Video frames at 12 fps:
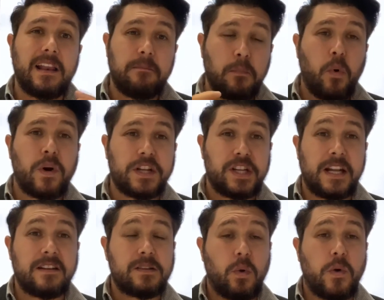Mortgage
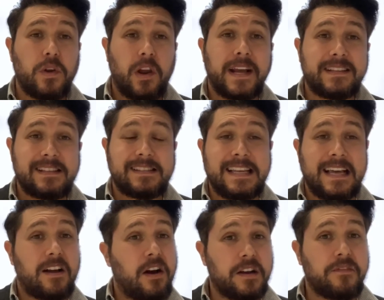lenders won't like to see
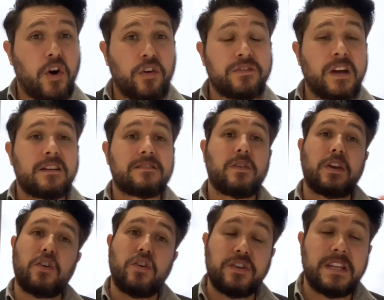that kind of conduct, so
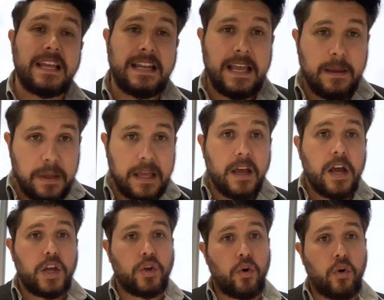it could inhibit
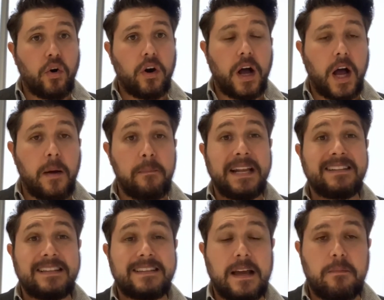your
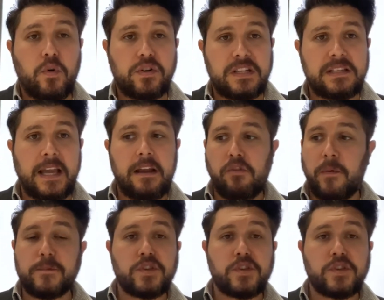ability to get mortgages later on.